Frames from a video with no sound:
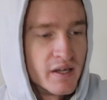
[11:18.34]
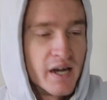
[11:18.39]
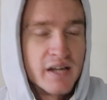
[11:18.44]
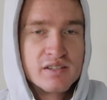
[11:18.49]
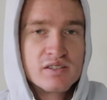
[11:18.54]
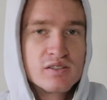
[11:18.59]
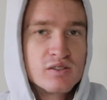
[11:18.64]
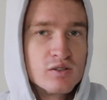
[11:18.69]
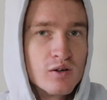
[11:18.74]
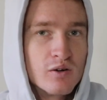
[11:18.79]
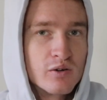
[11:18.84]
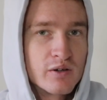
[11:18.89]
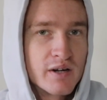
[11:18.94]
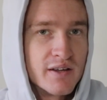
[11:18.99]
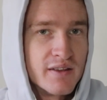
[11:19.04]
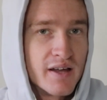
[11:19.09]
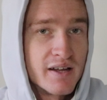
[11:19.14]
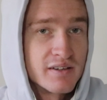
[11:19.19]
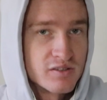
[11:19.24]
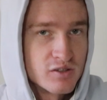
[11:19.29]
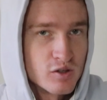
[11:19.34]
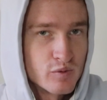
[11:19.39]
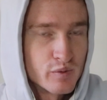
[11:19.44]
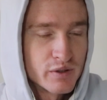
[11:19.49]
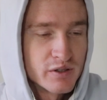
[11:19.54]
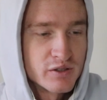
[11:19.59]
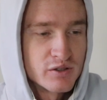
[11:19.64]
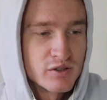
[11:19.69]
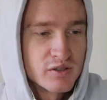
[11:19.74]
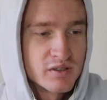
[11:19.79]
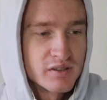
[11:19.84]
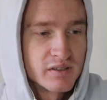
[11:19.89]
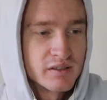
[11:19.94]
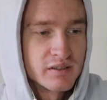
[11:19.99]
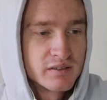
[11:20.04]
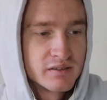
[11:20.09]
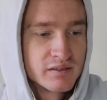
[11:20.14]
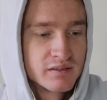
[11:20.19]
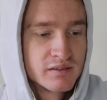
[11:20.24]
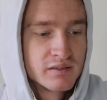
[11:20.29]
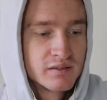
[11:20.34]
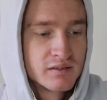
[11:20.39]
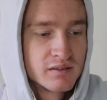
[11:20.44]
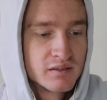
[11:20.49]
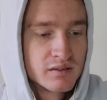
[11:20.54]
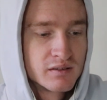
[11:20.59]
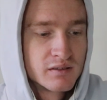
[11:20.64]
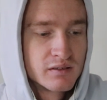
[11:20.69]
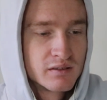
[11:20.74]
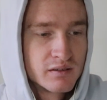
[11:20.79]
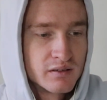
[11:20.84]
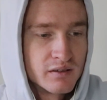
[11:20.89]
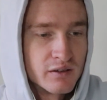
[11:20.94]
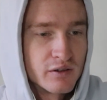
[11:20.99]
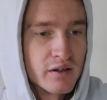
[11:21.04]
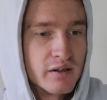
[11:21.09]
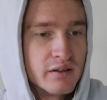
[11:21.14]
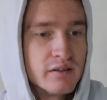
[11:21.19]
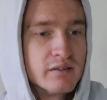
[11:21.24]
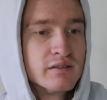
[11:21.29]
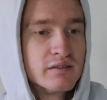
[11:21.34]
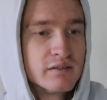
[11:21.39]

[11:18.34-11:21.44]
That's super interesting. Okay.